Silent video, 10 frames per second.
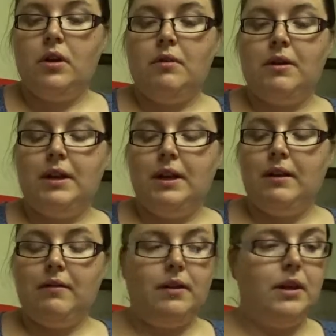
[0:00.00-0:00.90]
I'm going to
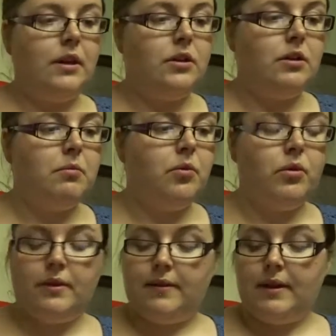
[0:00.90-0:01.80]
leave the
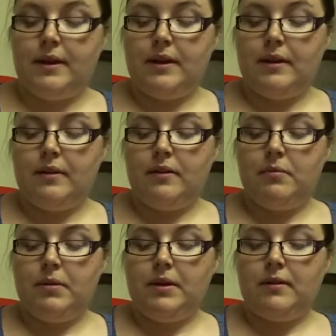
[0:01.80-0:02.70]
chipboard as it is
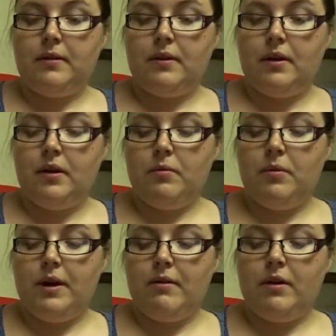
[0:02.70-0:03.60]
because
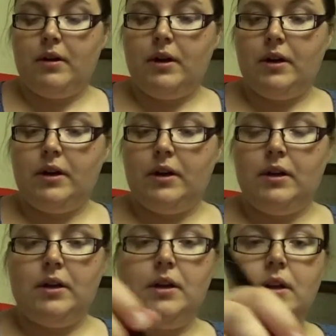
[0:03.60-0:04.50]
where I
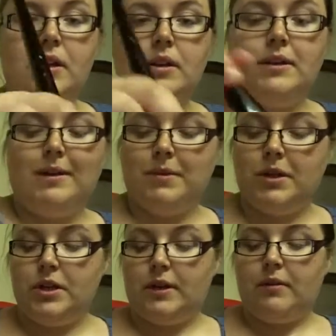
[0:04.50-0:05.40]
dabbed the
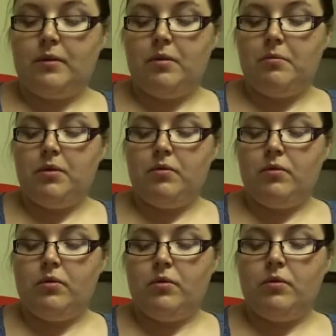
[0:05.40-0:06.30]
gesso on
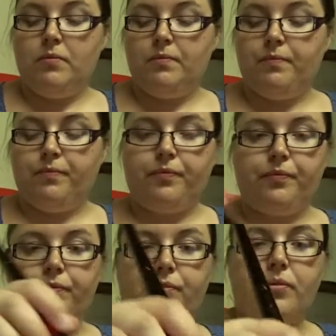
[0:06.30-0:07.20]
before,
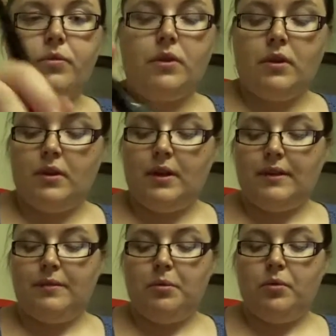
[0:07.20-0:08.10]

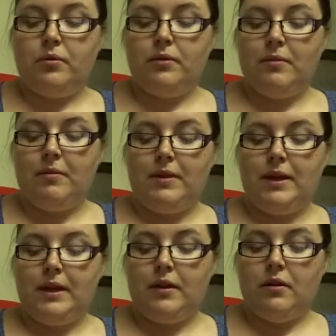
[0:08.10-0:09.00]
that's pulled some of
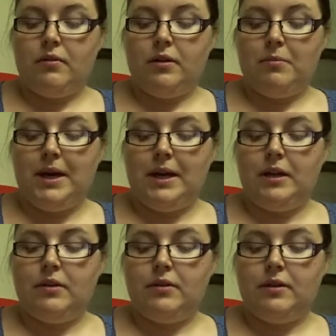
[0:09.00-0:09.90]
the ink off the
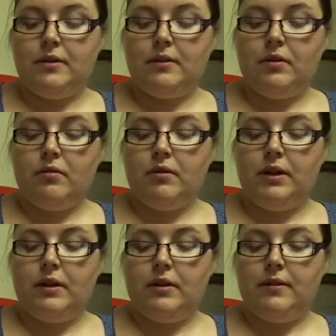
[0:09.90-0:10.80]
page and that's got a
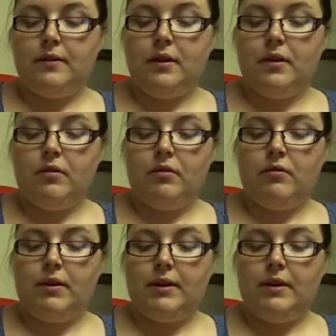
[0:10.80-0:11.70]
really nice colour
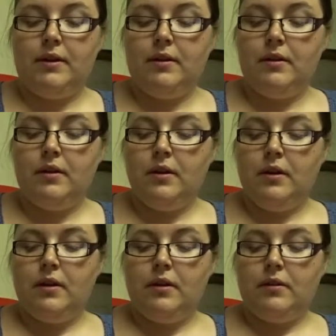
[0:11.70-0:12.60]
already.
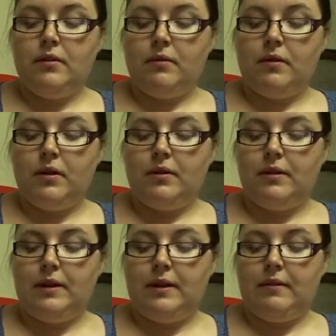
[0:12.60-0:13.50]
So I'm going to
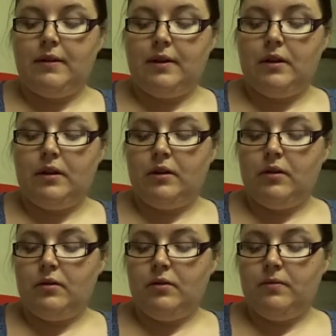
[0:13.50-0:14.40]
leave that
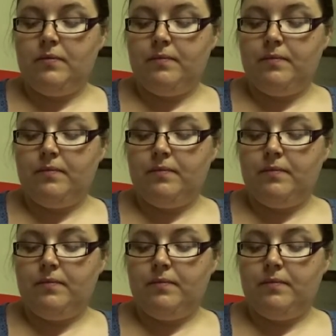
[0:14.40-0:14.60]
alone.